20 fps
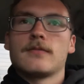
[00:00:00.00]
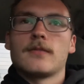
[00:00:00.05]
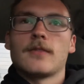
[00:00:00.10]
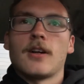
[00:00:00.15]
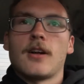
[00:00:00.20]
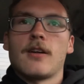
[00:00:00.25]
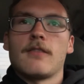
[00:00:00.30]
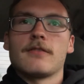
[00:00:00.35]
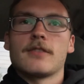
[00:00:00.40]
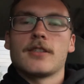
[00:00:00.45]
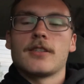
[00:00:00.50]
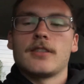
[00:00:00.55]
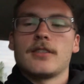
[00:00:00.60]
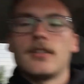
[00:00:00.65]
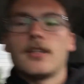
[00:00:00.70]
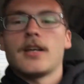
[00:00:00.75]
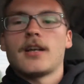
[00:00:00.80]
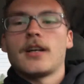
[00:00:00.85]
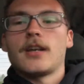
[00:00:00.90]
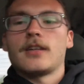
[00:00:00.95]
Y'all have a good
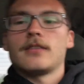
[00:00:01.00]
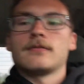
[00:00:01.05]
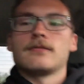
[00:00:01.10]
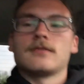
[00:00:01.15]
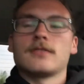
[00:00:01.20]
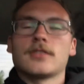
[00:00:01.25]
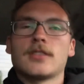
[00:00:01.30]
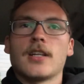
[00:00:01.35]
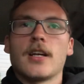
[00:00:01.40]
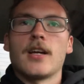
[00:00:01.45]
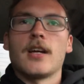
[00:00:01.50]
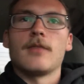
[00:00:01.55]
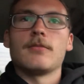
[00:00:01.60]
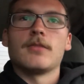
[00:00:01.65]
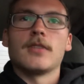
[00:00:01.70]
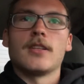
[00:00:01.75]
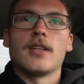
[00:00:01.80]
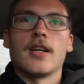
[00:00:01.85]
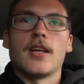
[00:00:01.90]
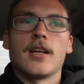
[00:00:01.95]
day. Stay up
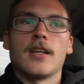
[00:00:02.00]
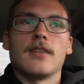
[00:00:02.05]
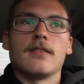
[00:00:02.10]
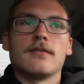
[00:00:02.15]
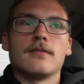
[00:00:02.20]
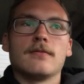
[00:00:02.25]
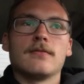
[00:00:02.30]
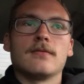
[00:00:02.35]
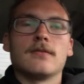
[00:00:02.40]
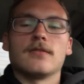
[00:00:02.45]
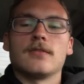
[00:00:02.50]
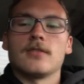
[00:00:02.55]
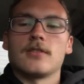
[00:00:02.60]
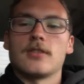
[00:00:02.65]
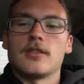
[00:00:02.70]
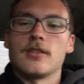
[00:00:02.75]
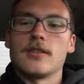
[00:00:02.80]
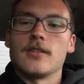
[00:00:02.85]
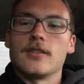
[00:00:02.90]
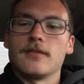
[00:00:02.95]
to date.
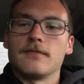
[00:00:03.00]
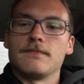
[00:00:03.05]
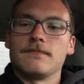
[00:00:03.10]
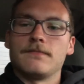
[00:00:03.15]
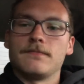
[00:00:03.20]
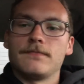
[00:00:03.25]
See you.